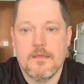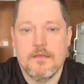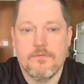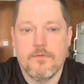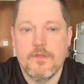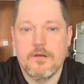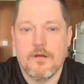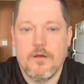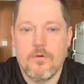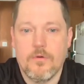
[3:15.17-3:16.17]
If we
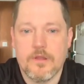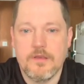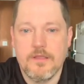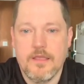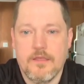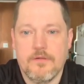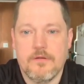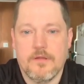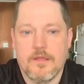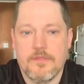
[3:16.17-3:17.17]
are all working
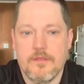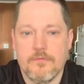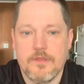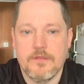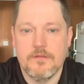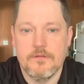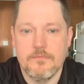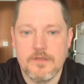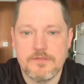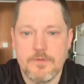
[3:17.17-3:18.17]
together, I think we can do a
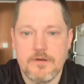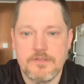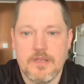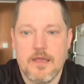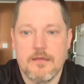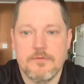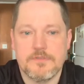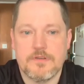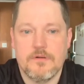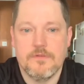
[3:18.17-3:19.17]
much better job of
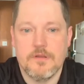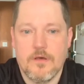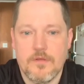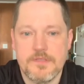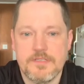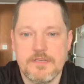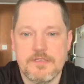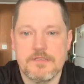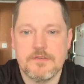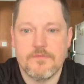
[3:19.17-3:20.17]
serving all the
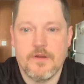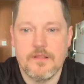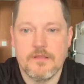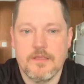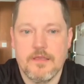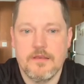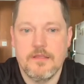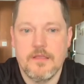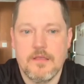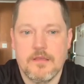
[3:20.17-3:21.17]
citizens of Franklin
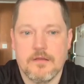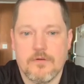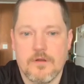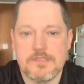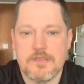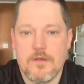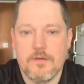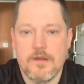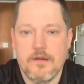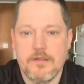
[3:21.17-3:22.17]
County across
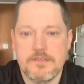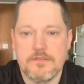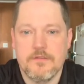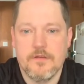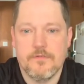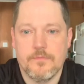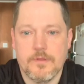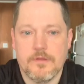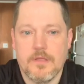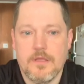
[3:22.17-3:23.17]
all areas of government.
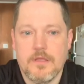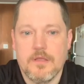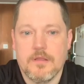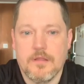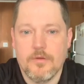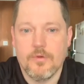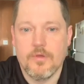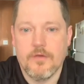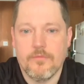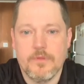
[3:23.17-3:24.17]
Local
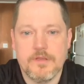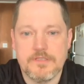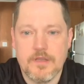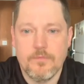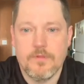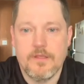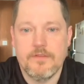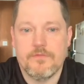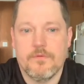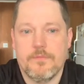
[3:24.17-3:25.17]
government is no
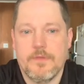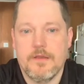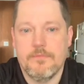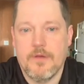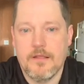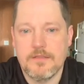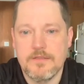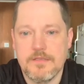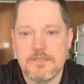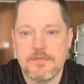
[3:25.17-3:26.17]
place for petty
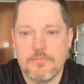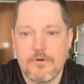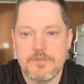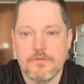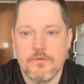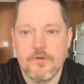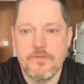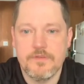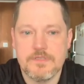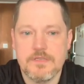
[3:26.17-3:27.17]
politics and personal
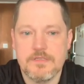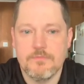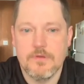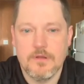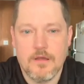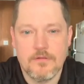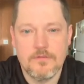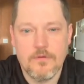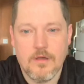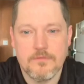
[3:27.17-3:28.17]
grievances, but all
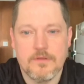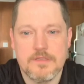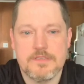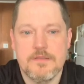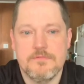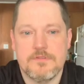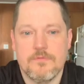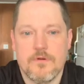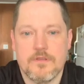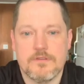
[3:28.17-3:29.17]
too often it seems to
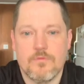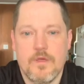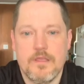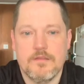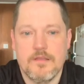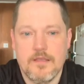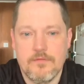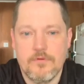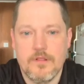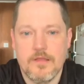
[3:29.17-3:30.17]
work its way into
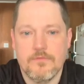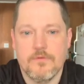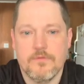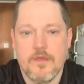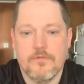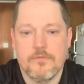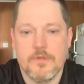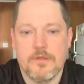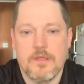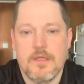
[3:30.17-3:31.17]
every level of government.